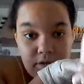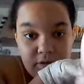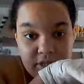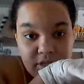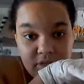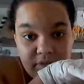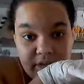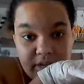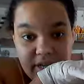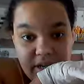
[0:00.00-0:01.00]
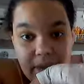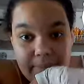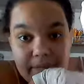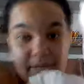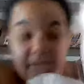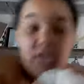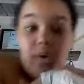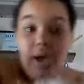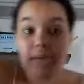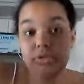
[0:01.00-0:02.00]
creases right here I'm going to get.
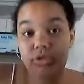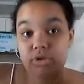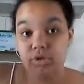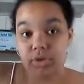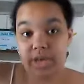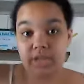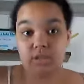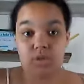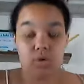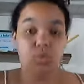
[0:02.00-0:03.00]
So I will show you guys